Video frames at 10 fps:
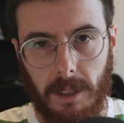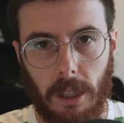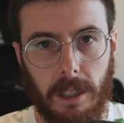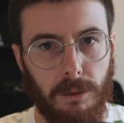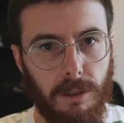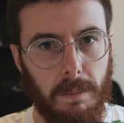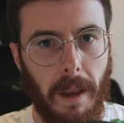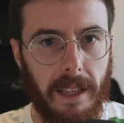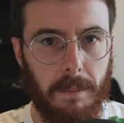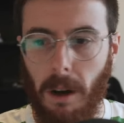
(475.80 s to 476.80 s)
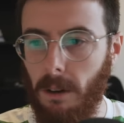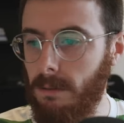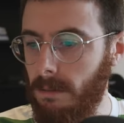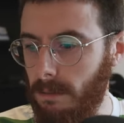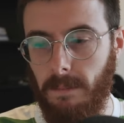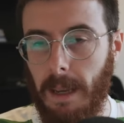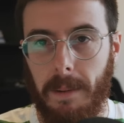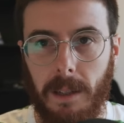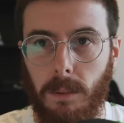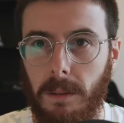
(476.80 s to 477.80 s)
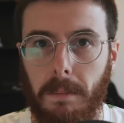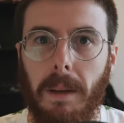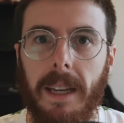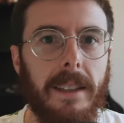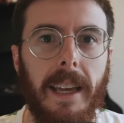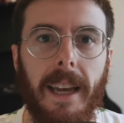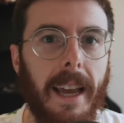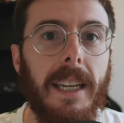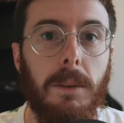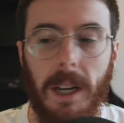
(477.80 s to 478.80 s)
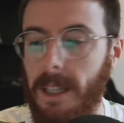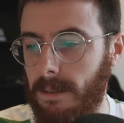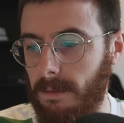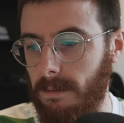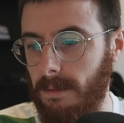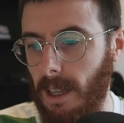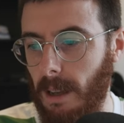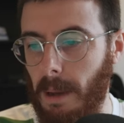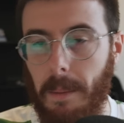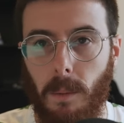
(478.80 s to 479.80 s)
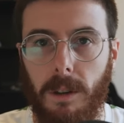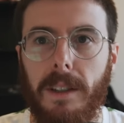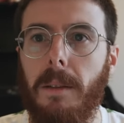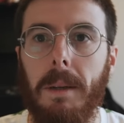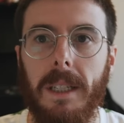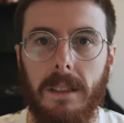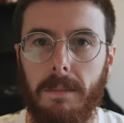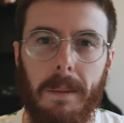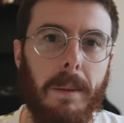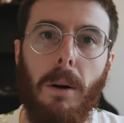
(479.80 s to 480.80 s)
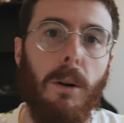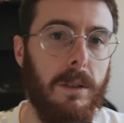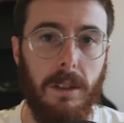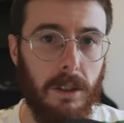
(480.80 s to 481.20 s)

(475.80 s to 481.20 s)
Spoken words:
no disrespect, Pol. Maybe he would have been there anyway. Maybe it wasn't the bits. Maybe Pol's